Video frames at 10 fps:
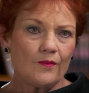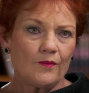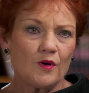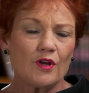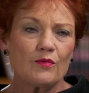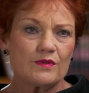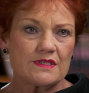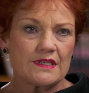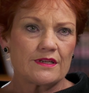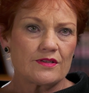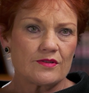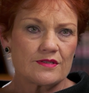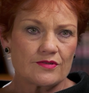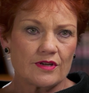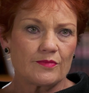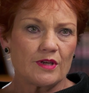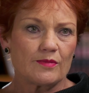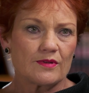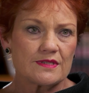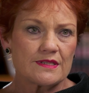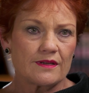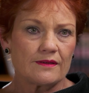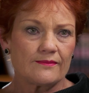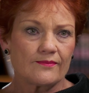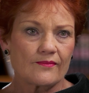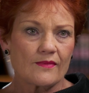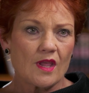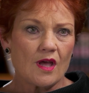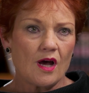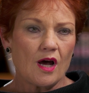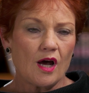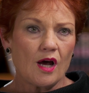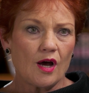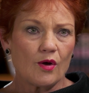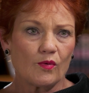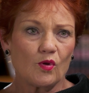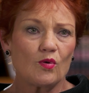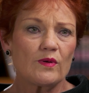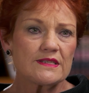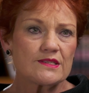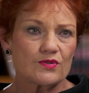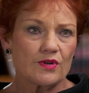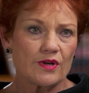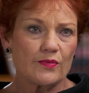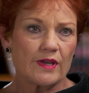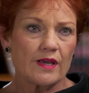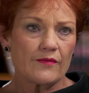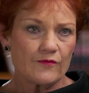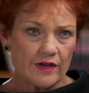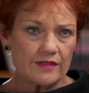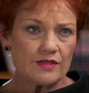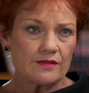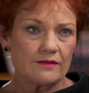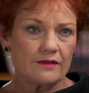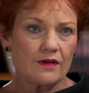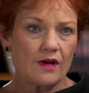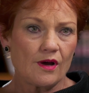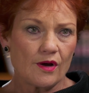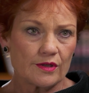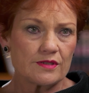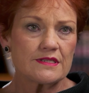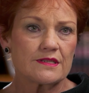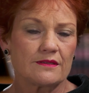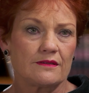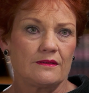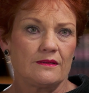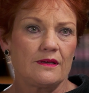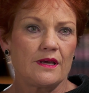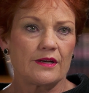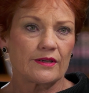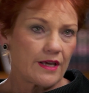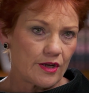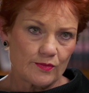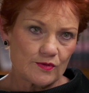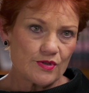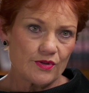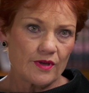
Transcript: What I would say to the Australian people is that I will always try to be upfront, honest, and accountable to